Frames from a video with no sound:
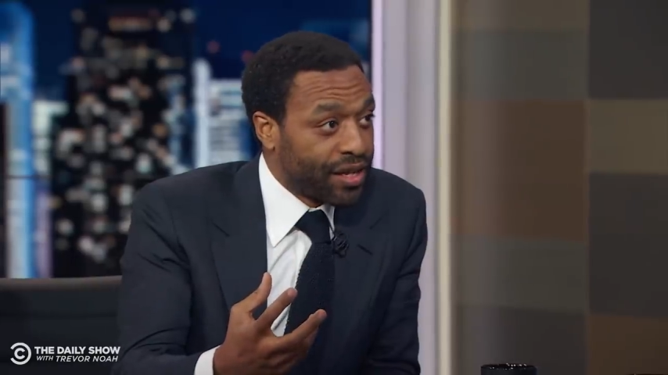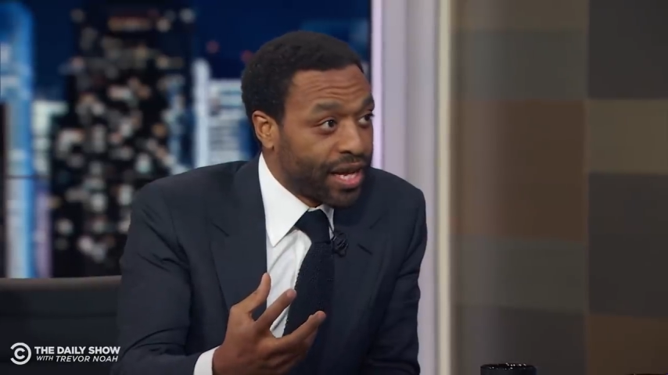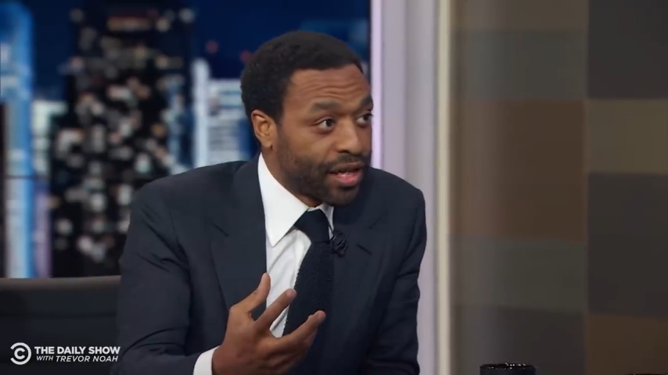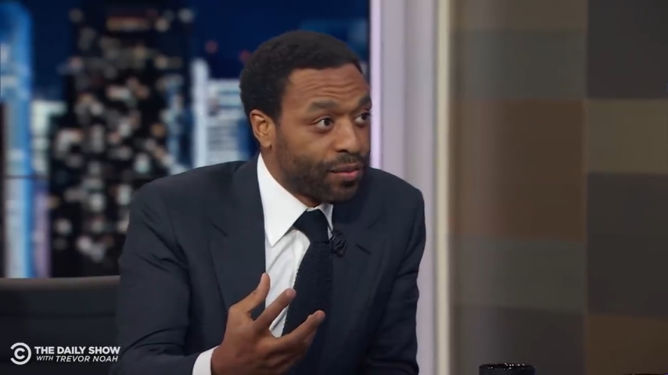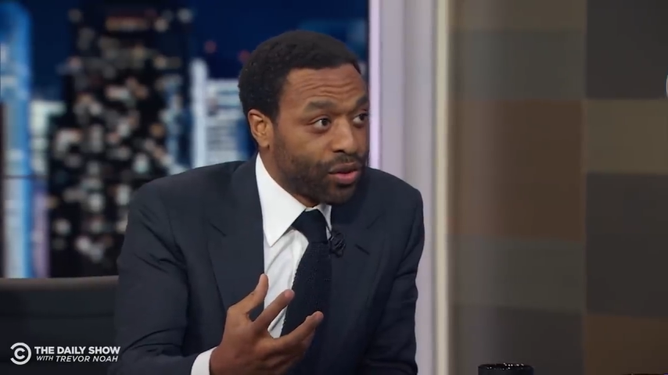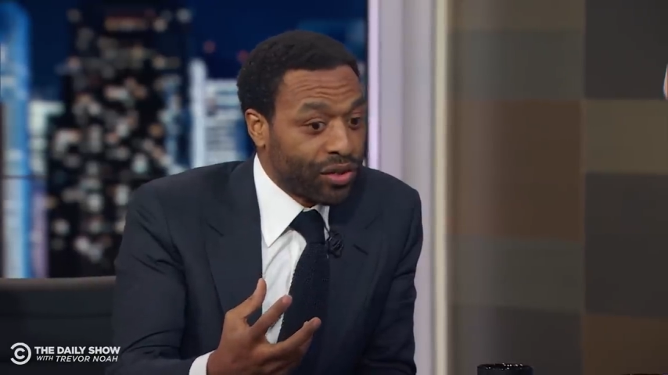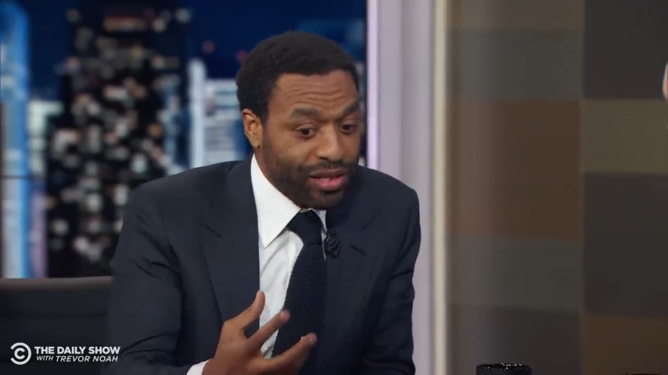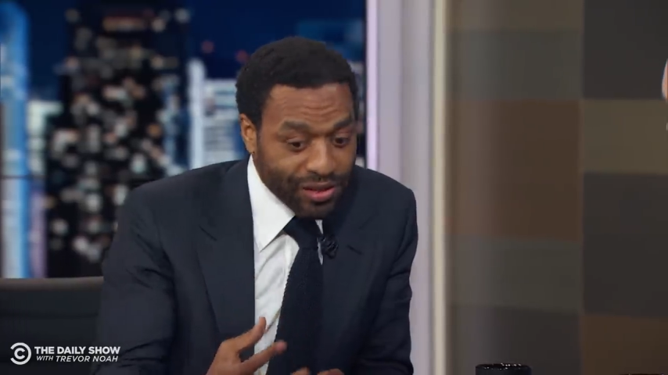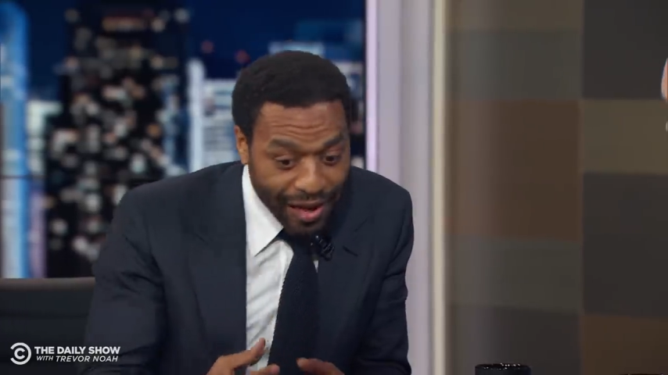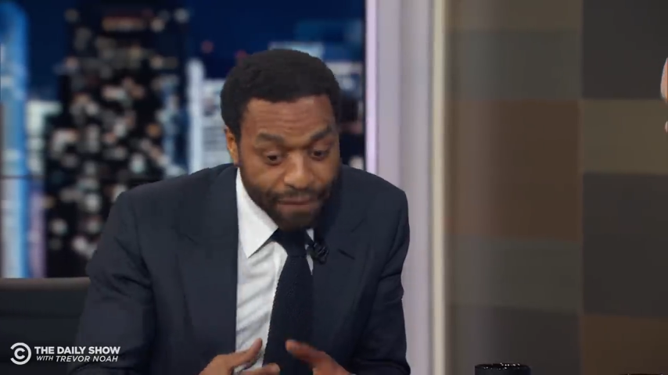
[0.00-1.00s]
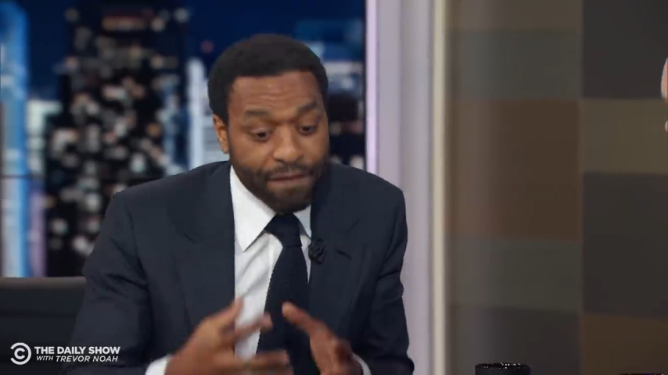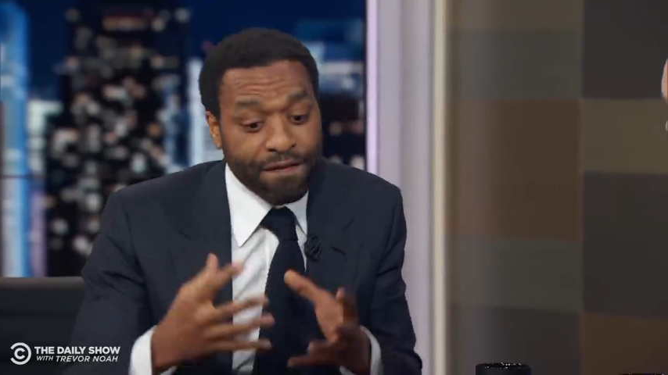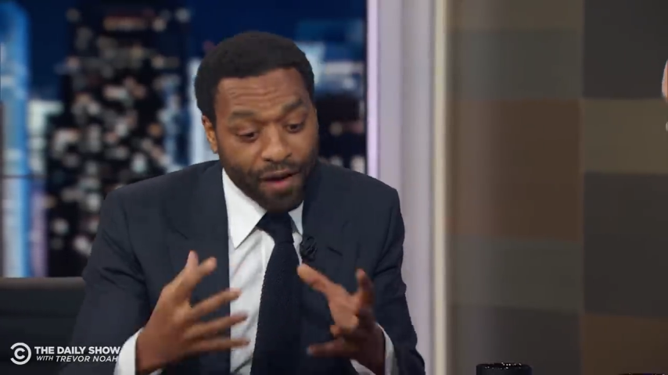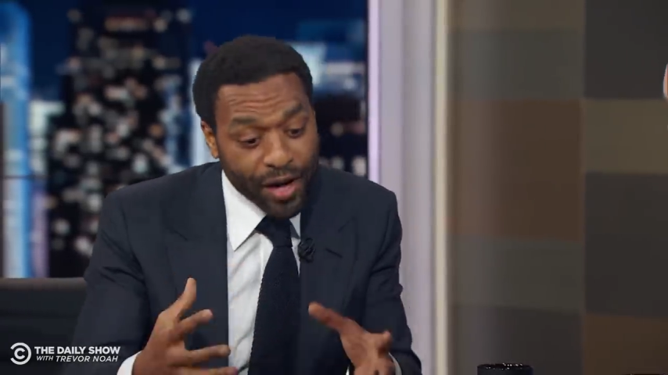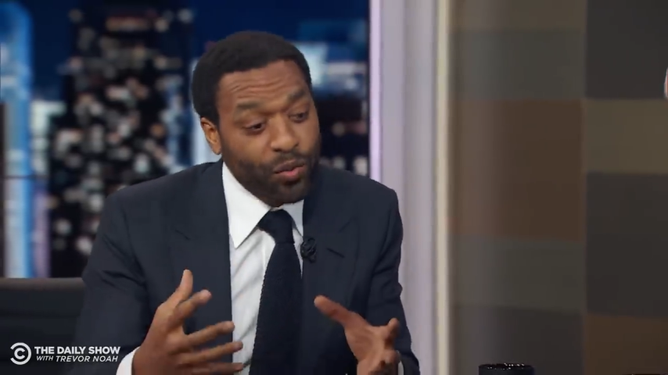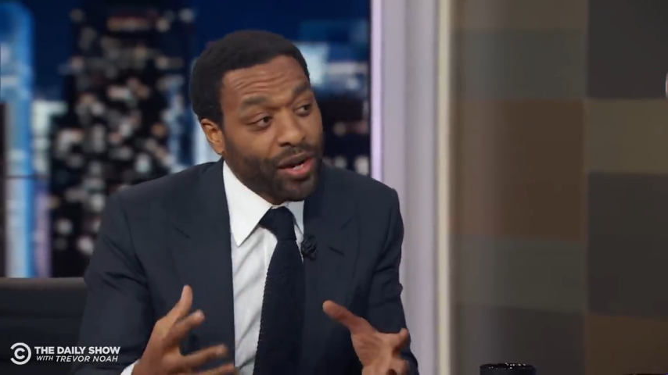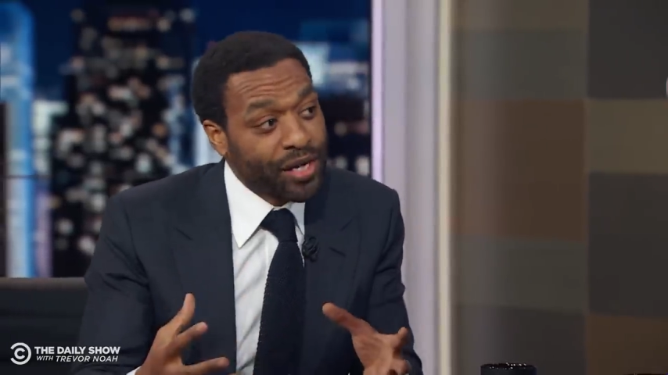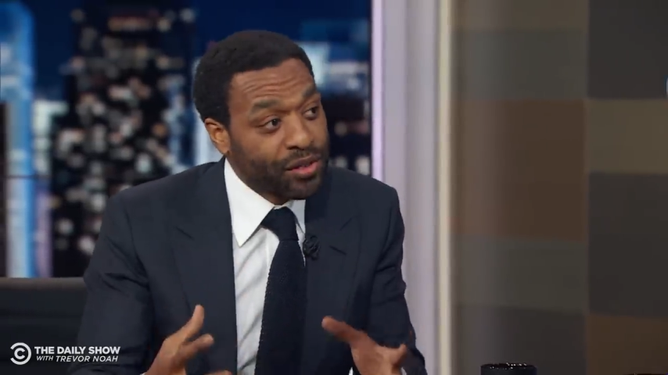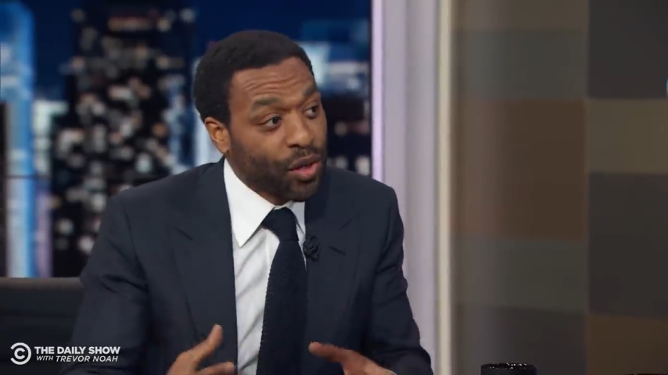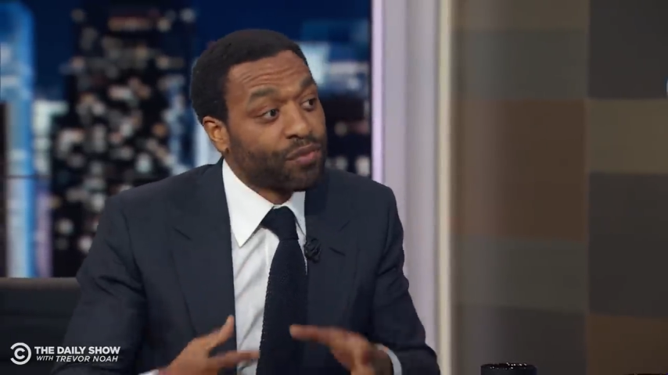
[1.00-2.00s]
in their communities and find
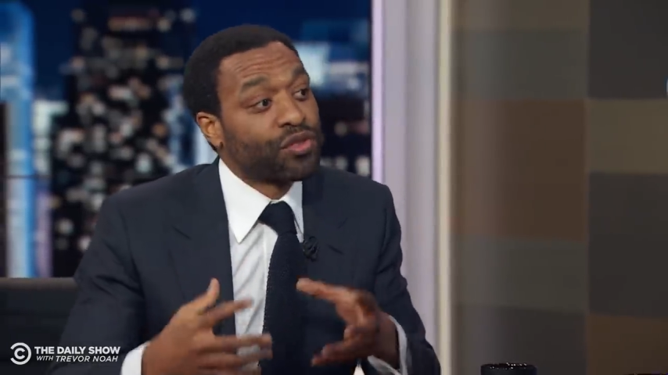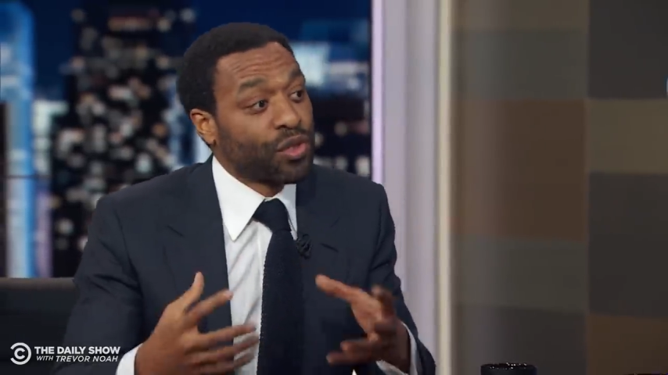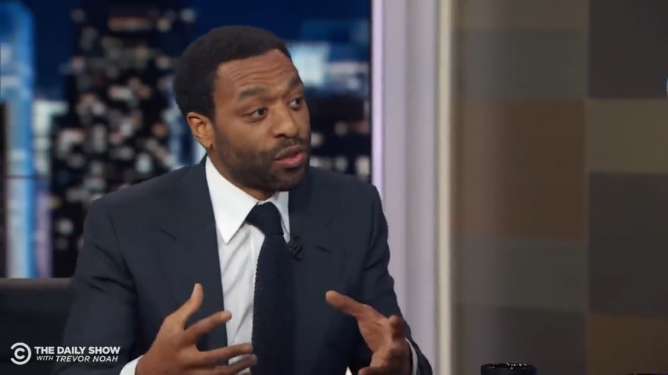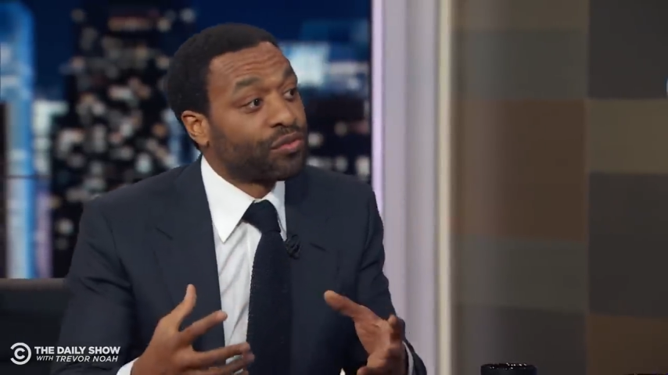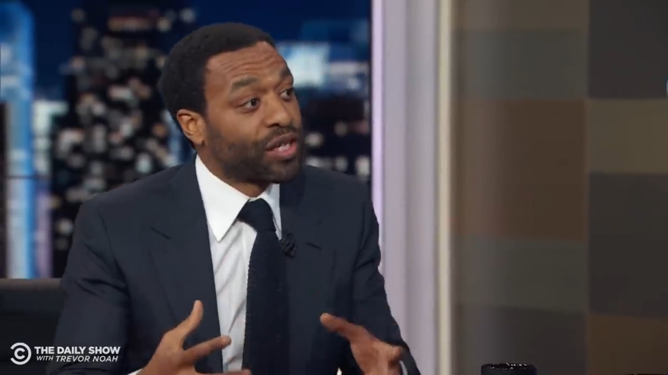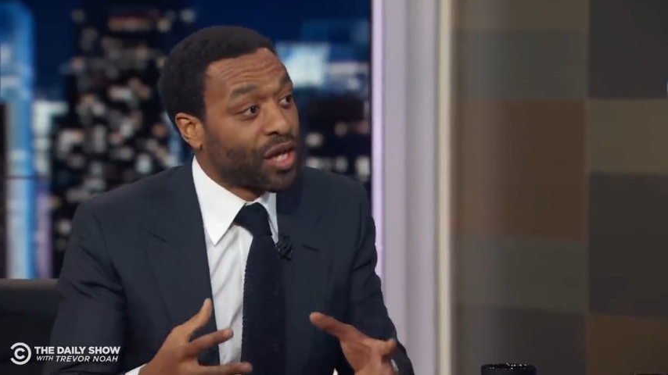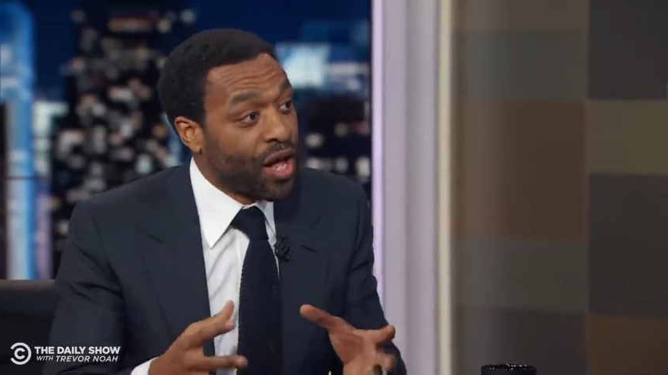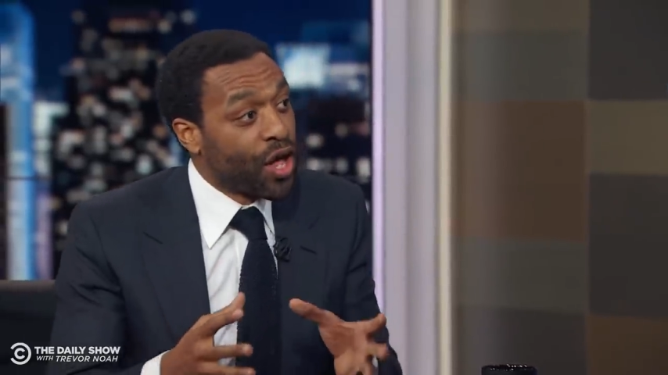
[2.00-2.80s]
ways of solving